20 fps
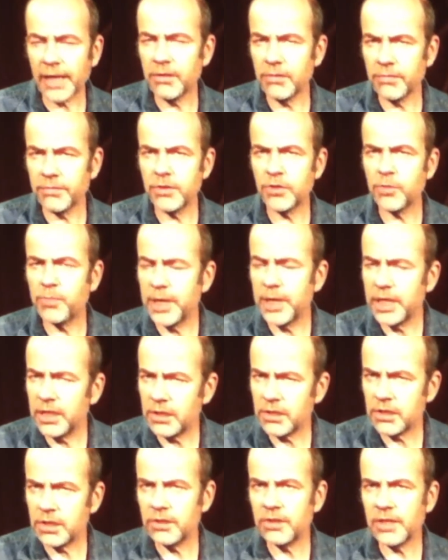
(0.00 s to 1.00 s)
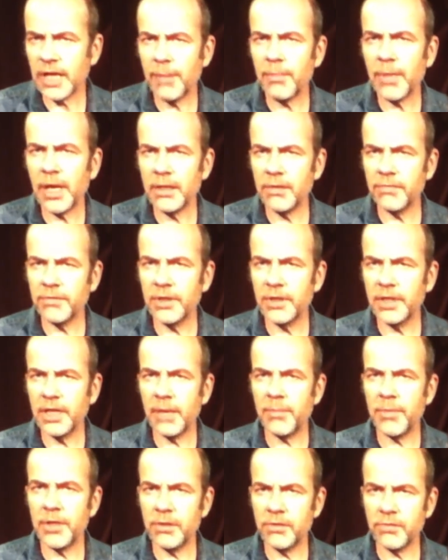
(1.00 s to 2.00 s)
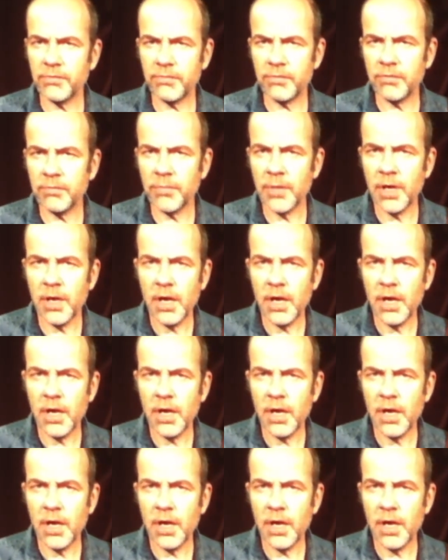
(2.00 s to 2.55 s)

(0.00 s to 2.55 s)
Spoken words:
of the speakers and timeline of the cabinets from